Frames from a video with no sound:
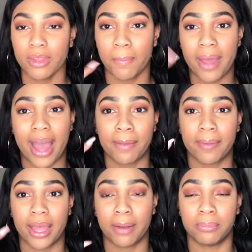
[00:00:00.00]

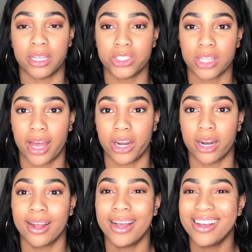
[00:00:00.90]
Pac-Man Blushlighter,
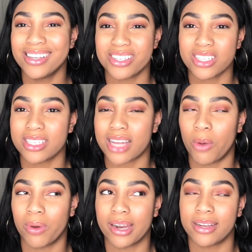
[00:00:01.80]
just because I
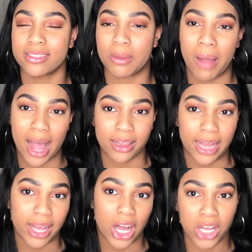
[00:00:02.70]
wanted some
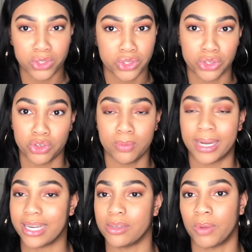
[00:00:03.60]
highlight on too, but I
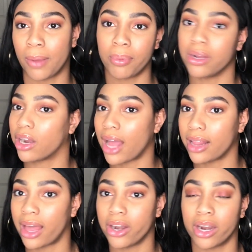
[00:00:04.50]
didn't want to put on
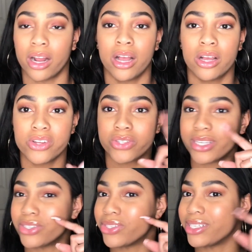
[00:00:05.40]
highlighter, so I
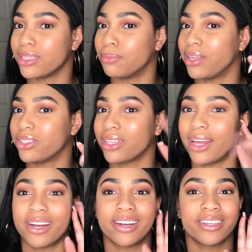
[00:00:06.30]
just did the
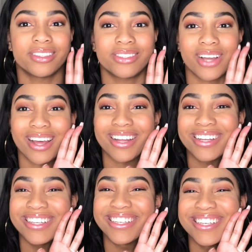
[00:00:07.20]
Blushlighter. So I got
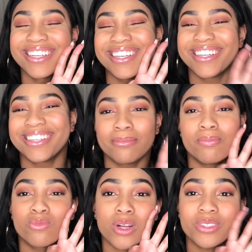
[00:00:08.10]

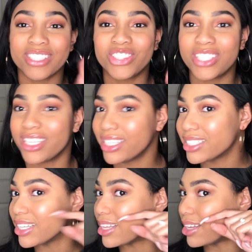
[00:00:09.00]
rosy cheeks
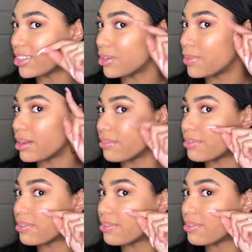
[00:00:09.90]
and then a little bit of